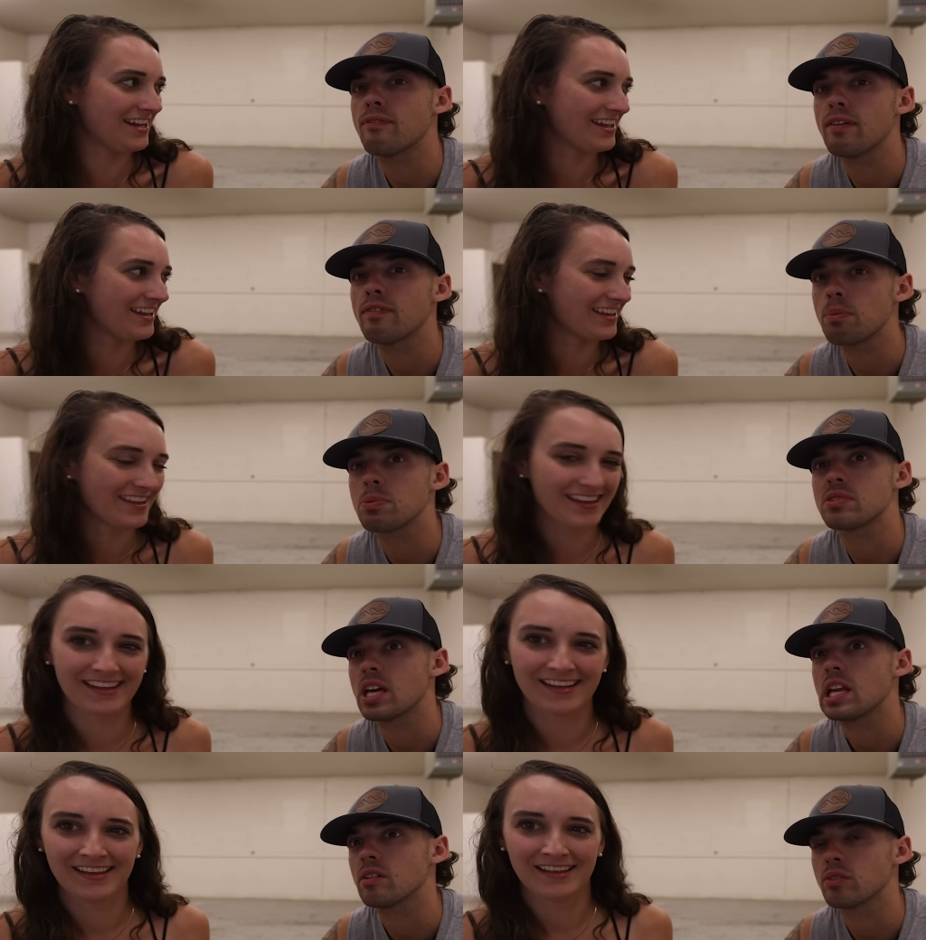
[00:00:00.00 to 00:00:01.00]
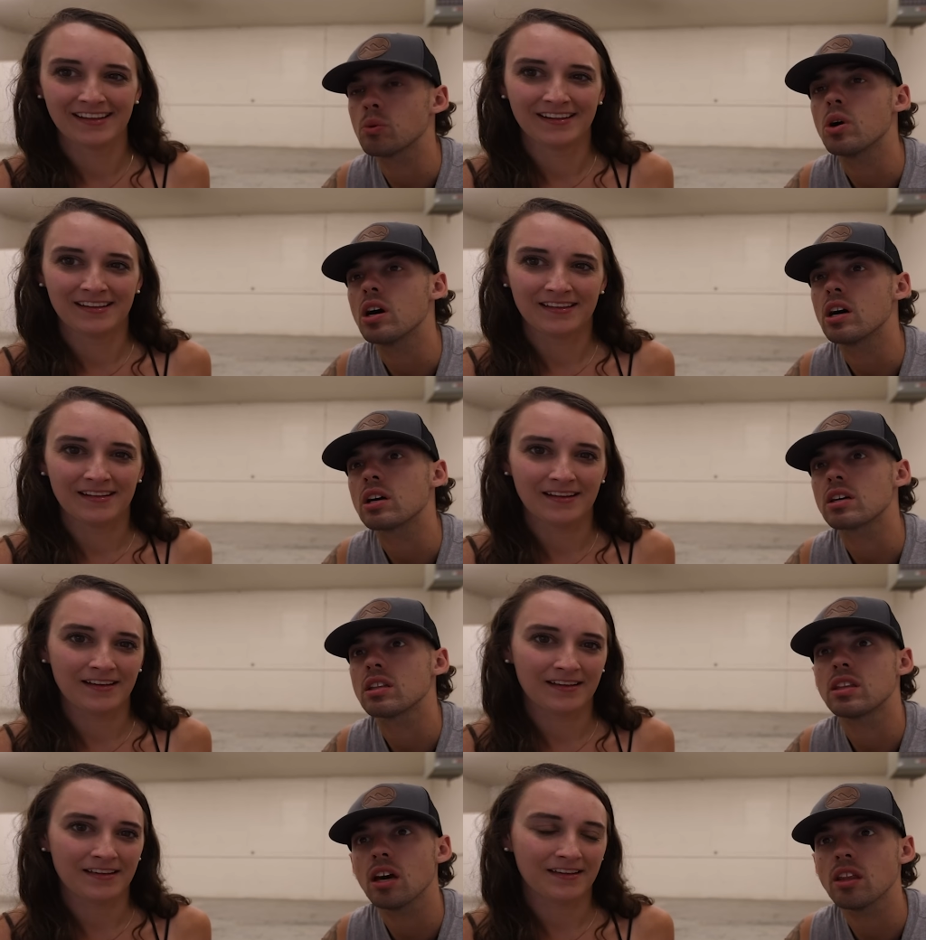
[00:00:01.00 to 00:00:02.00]
Speaker 1: 50% of the
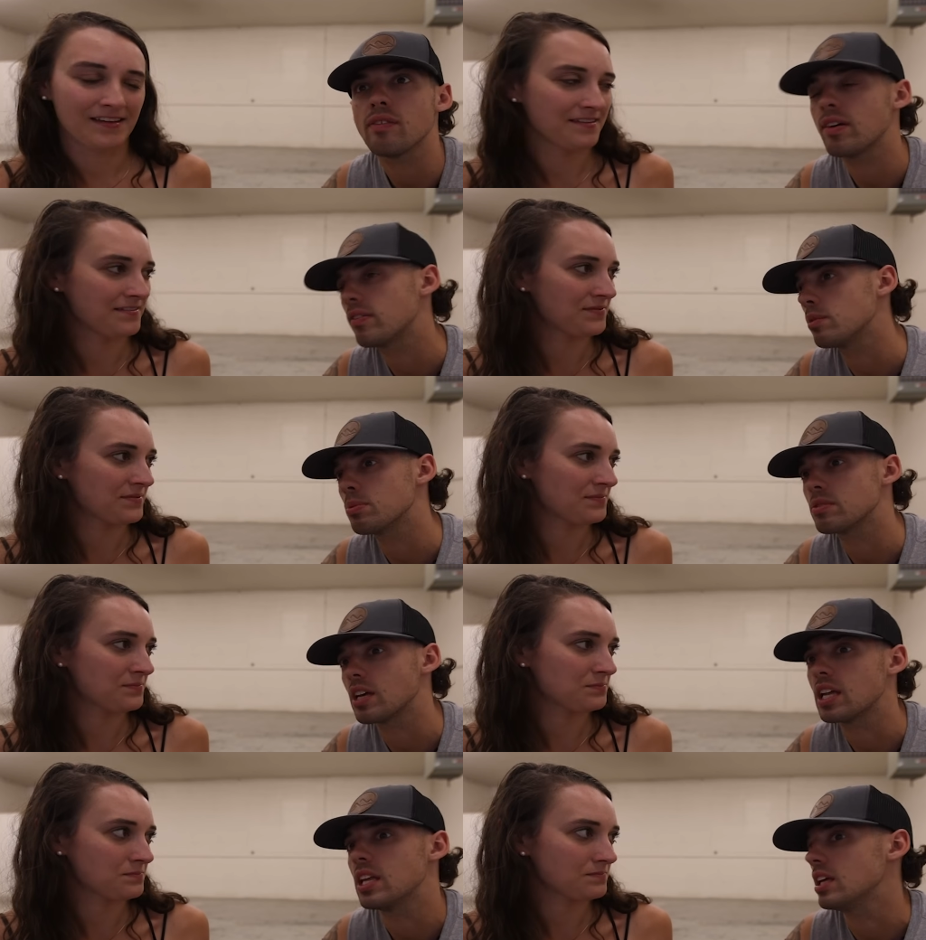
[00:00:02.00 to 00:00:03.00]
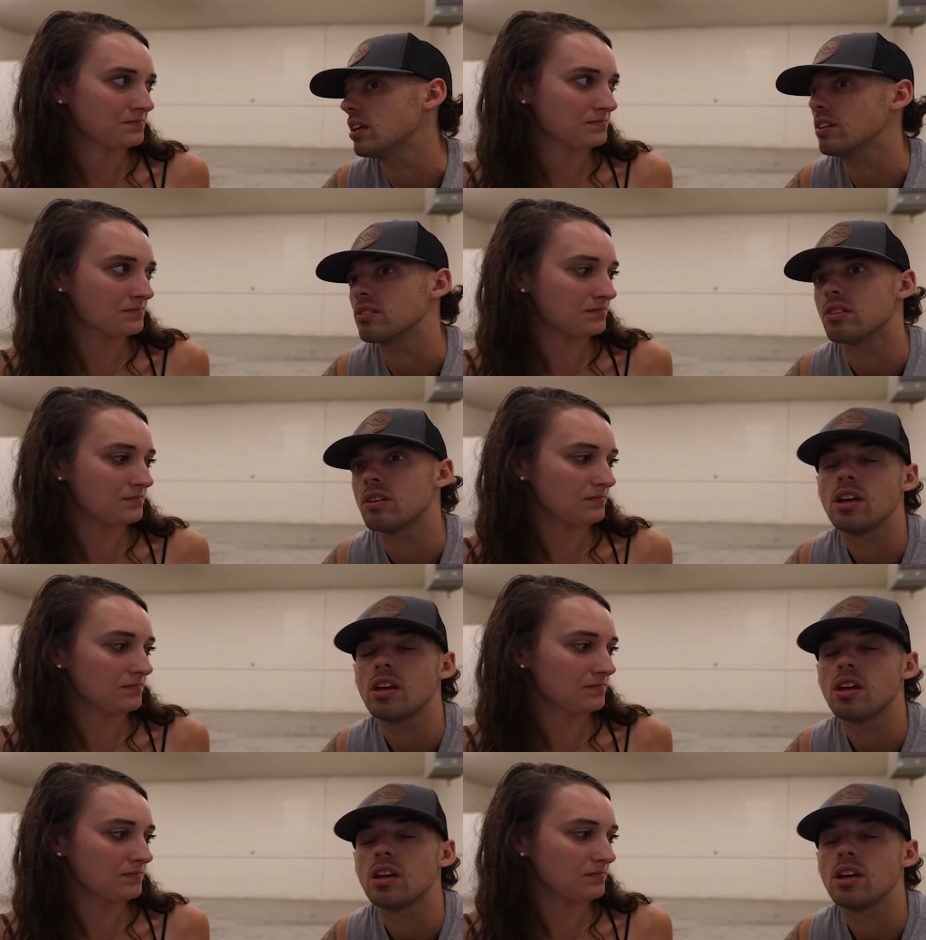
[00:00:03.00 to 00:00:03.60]
work. The other 50% is